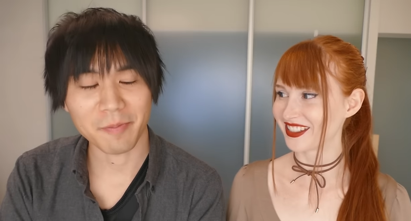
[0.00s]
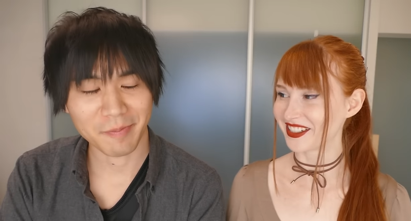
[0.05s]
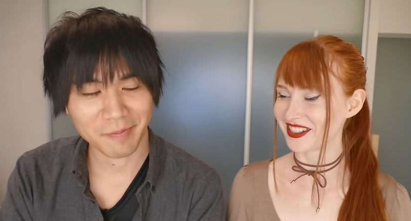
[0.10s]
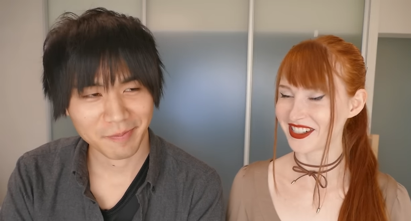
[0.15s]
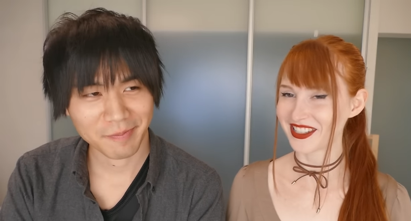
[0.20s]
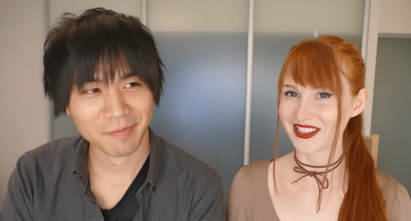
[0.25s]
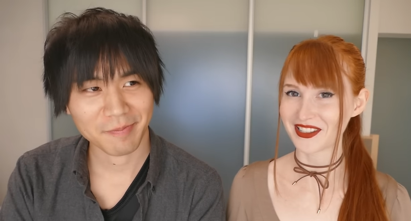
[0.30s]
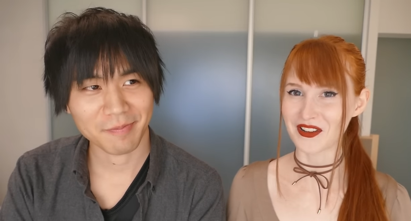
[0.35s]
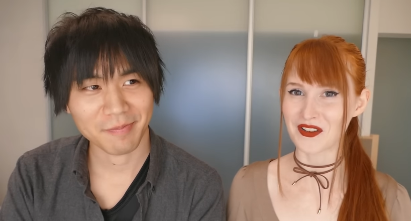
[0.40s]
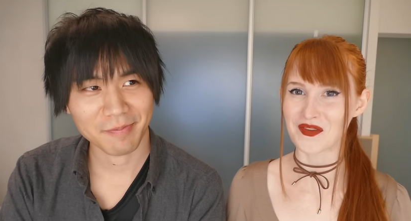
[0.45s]

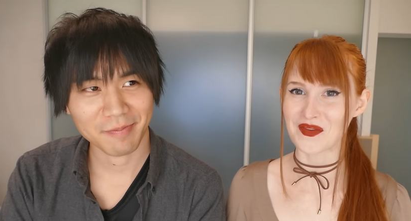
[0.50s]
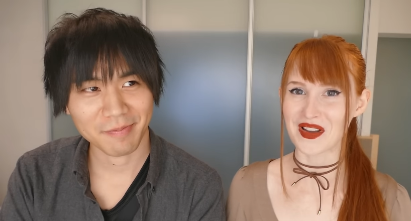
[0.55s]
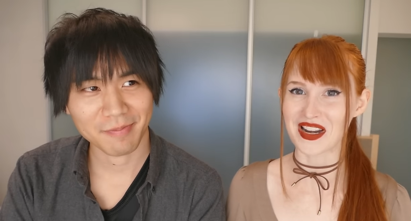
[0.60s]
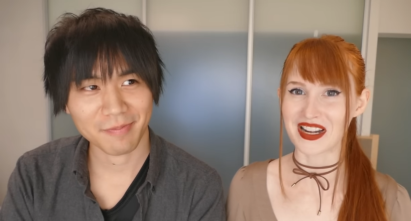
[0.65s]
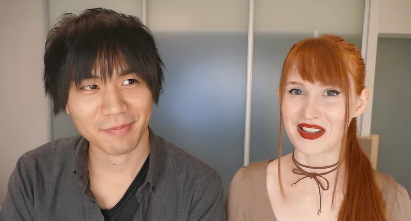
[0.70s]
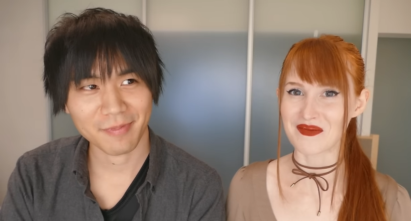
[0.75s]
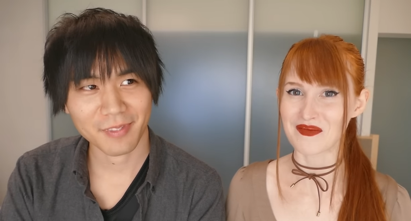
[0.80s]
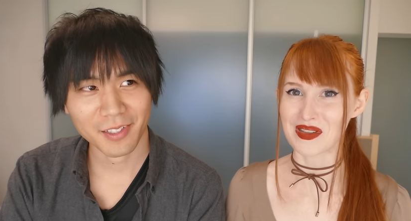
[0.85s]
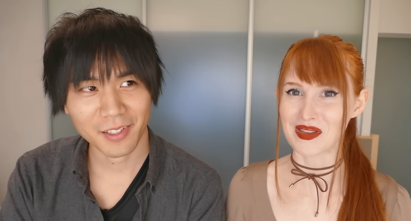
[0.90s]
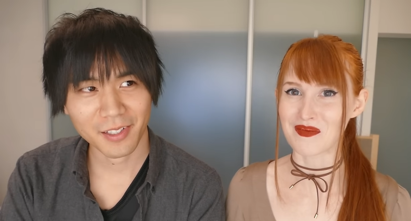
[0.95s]
Speaker 1: There's so
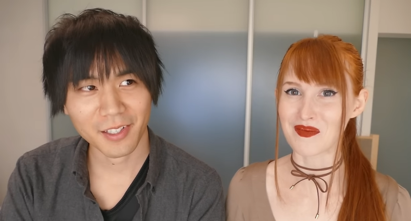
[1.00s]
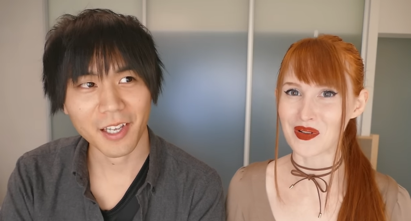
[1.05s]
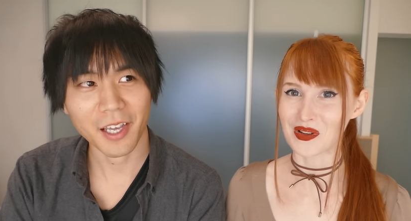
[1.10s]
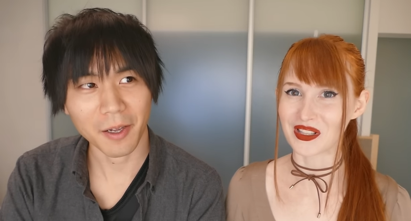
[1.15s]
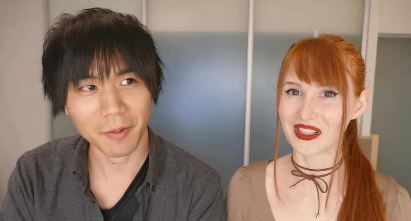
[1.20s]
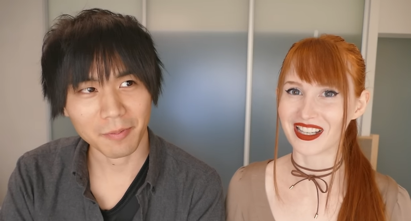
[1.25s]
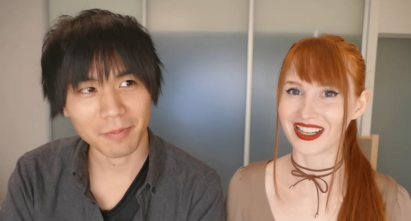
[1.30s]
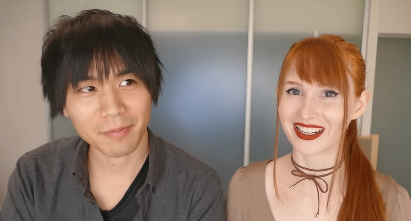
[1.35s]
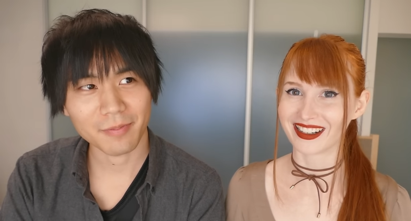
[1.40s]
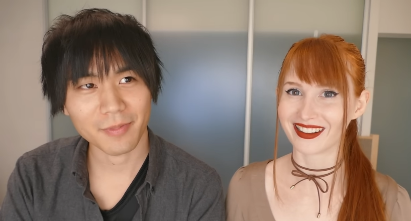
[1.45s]
many people
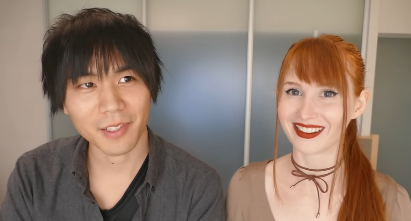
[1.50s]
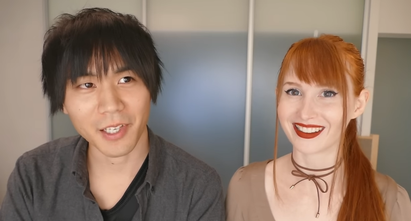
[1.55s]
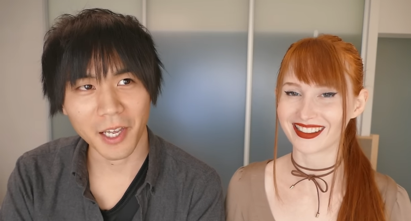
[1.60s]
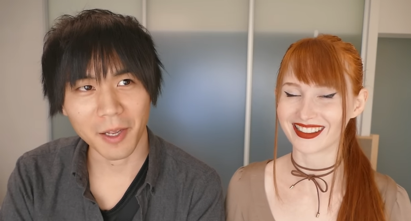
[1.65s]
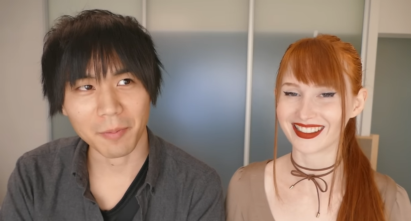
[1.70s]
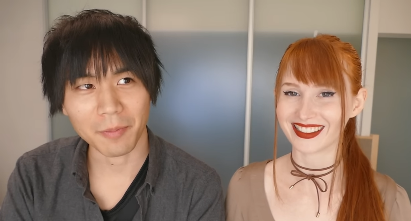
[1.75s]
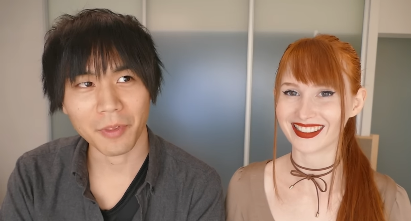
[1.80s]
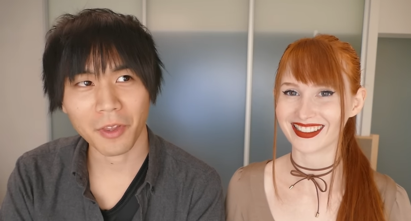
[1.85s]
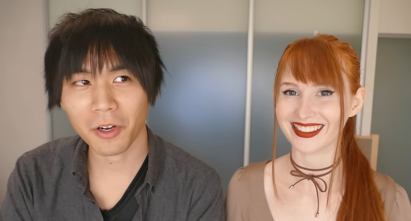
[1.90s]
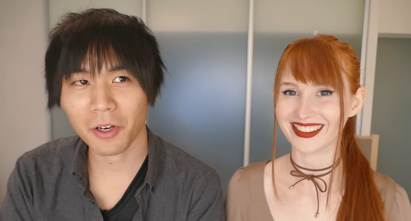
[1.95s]
Yeah,
Speaker 2: there.
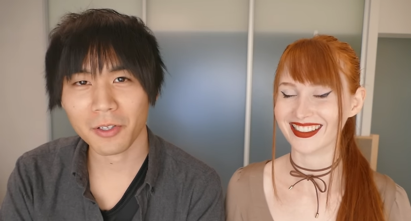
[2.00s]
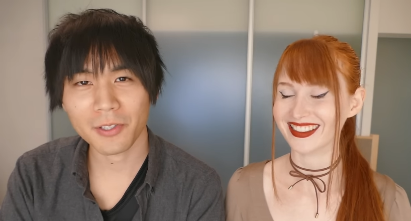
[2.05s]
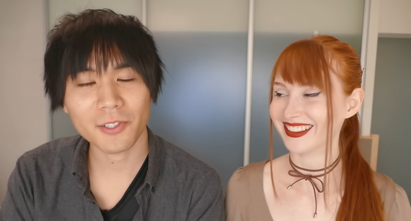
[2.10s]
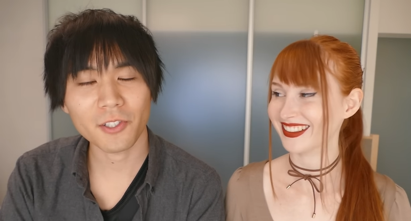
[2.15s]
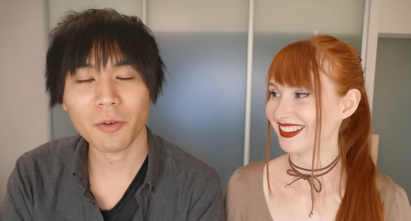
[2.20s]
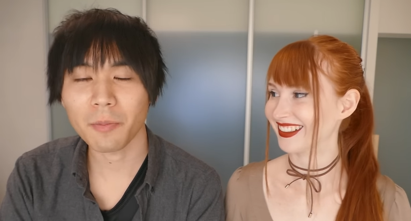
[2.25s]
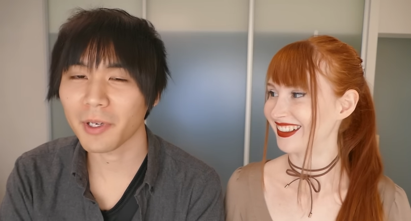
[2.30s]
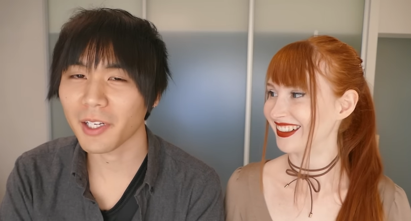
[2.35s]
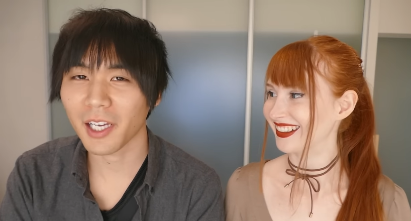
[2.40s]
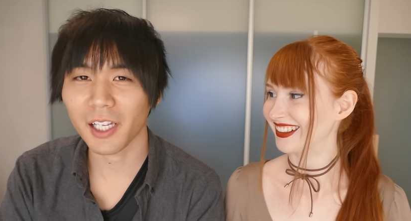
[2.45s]
yeah. There are
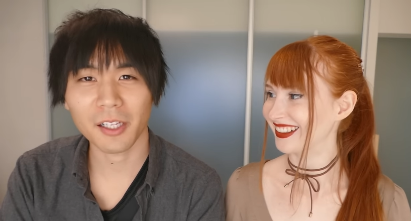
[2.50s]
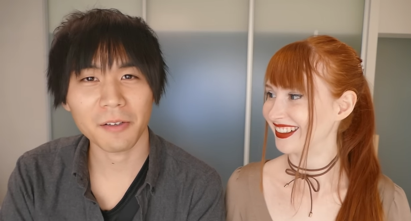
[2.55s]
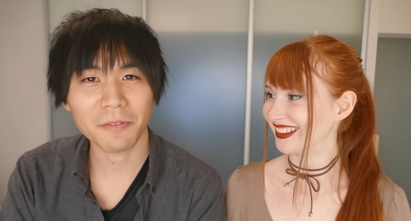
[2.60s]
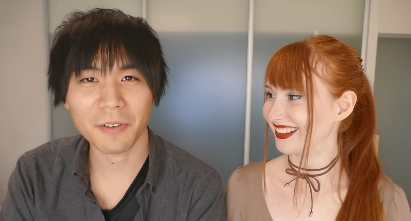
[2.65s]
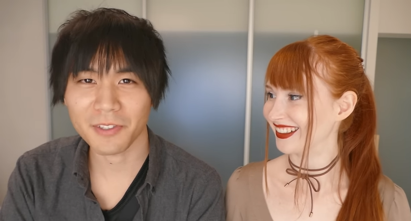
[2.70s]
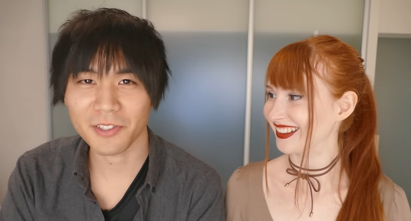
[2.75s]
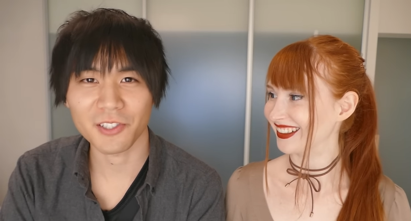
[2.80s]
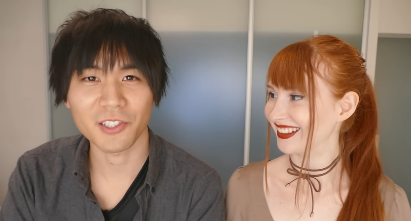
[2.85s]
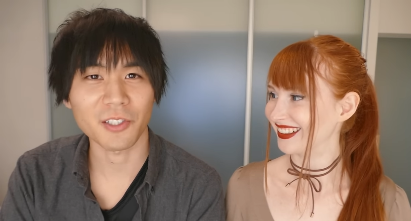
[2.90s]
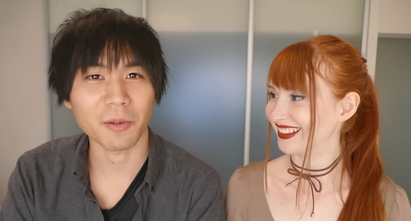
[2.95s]
so many
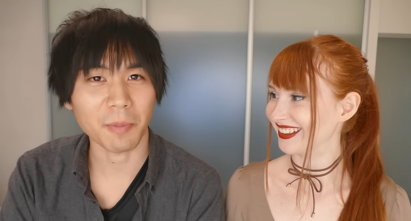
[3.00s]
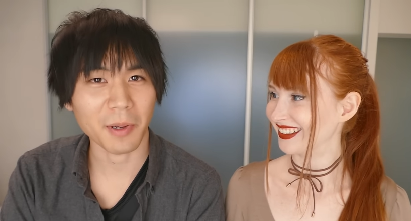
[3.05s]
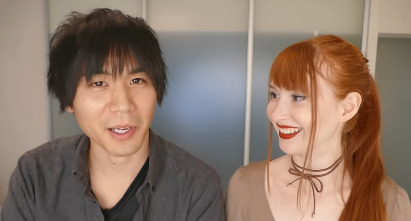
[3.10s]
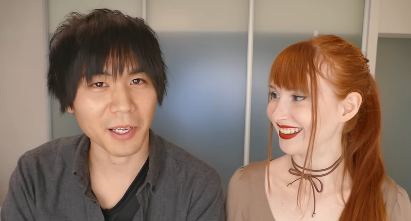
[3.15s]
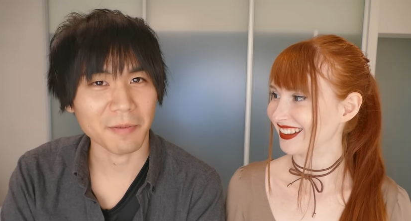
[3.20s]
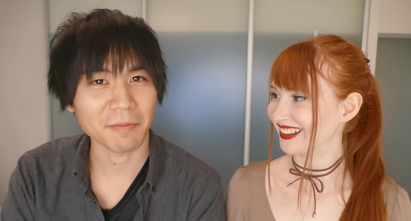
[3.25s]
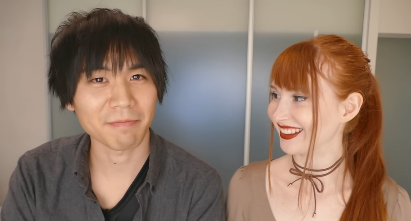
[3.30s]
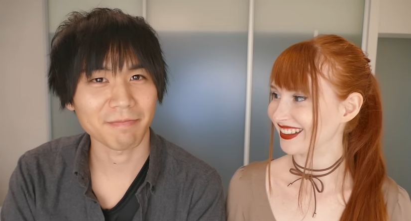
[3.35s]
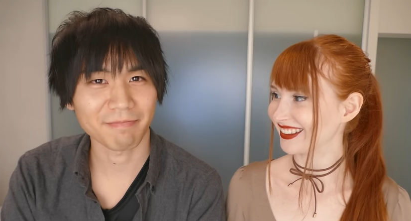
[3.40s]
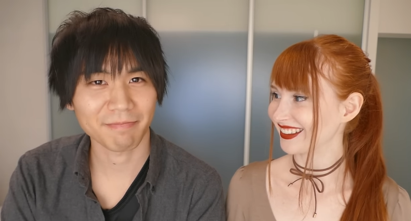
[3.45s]
elephants in
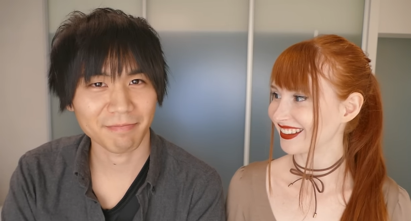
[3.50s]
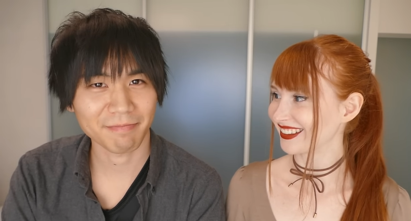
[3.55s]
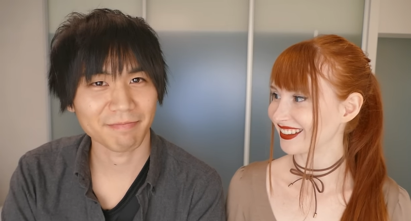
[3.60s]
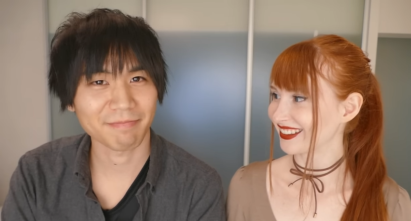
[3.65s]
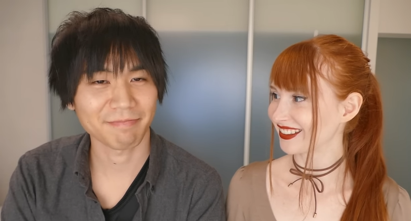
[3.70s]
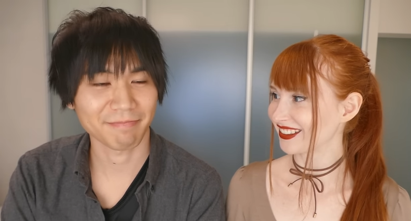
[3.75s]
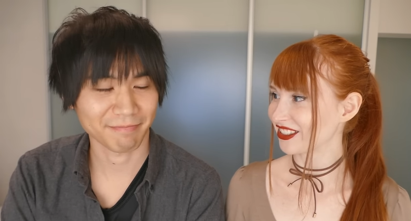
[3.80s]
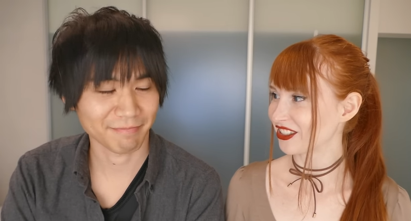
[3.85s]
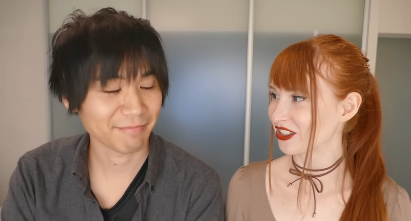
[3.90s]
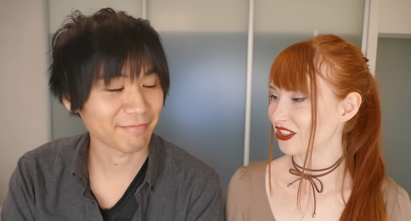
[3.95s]
Japan.
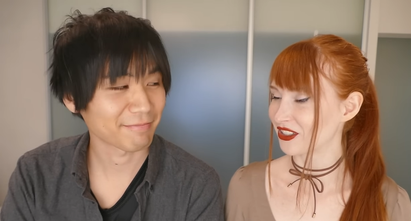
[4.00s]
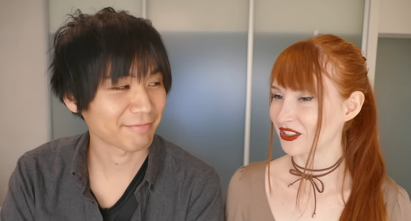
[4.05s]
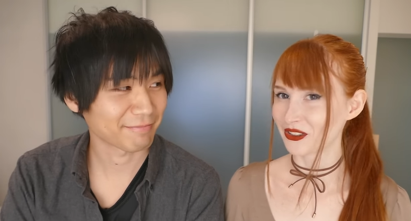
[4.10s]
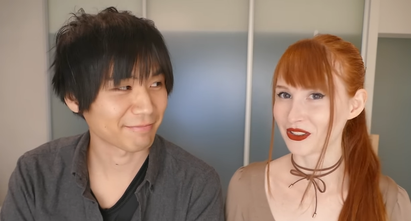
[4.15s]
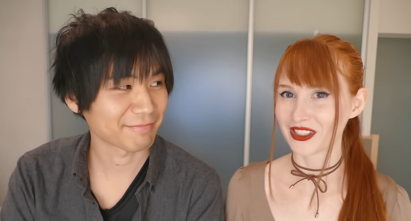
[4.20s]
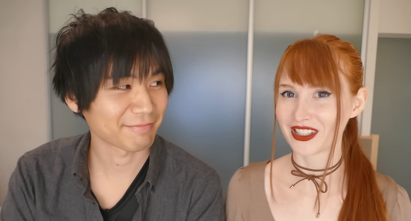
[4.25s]
Speaker 1: There,